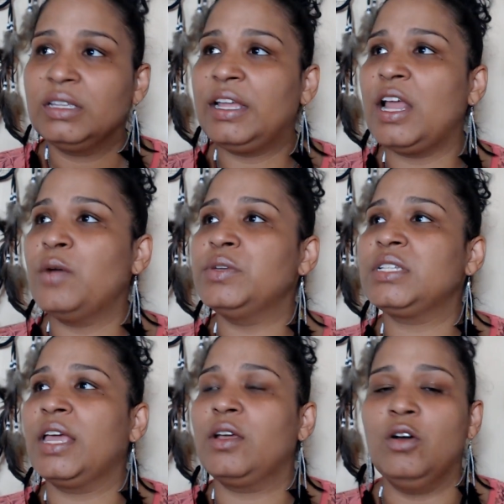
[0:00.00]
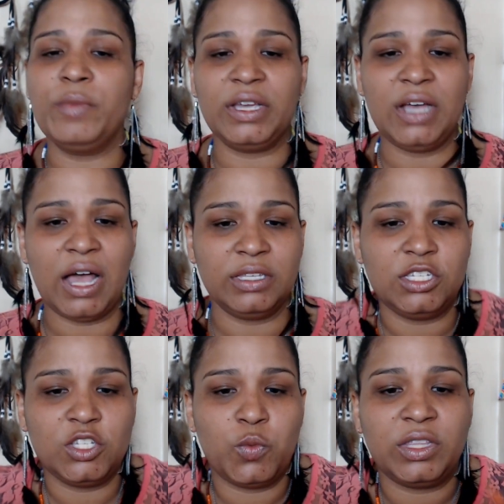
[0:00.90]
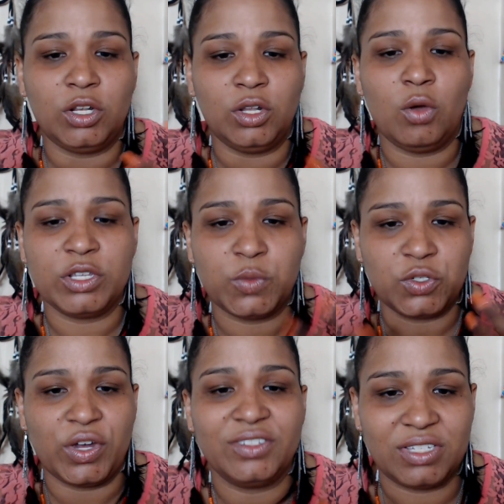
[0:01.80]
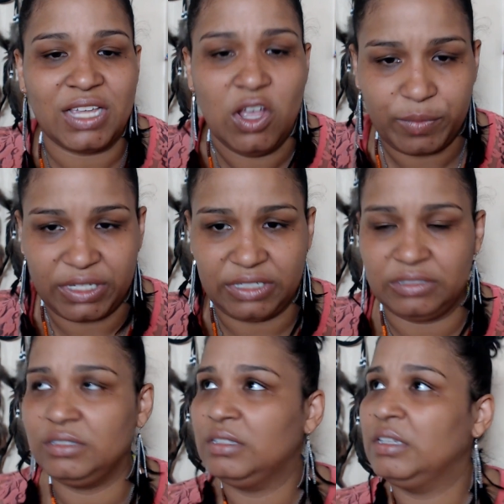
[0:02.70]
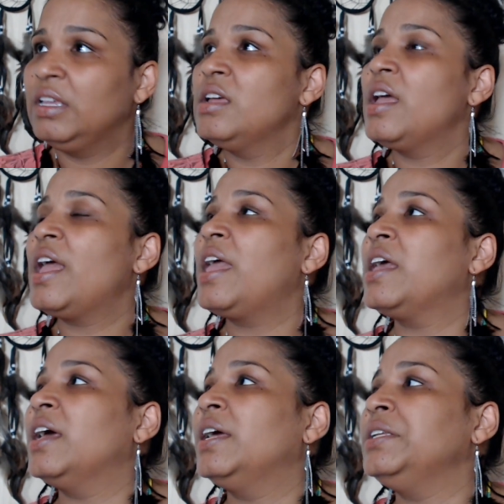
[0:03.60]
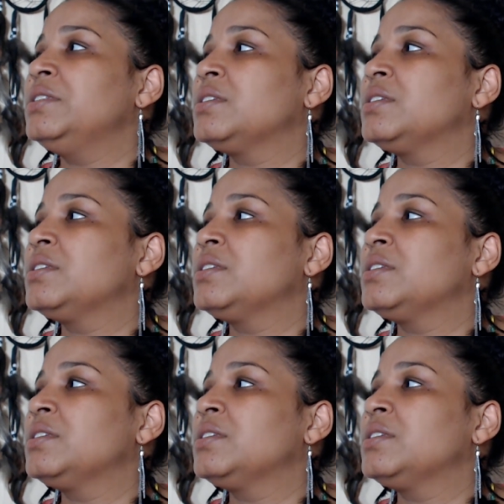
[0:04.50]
And I was like, oh my God, this is what the Loas were trying to tell me. And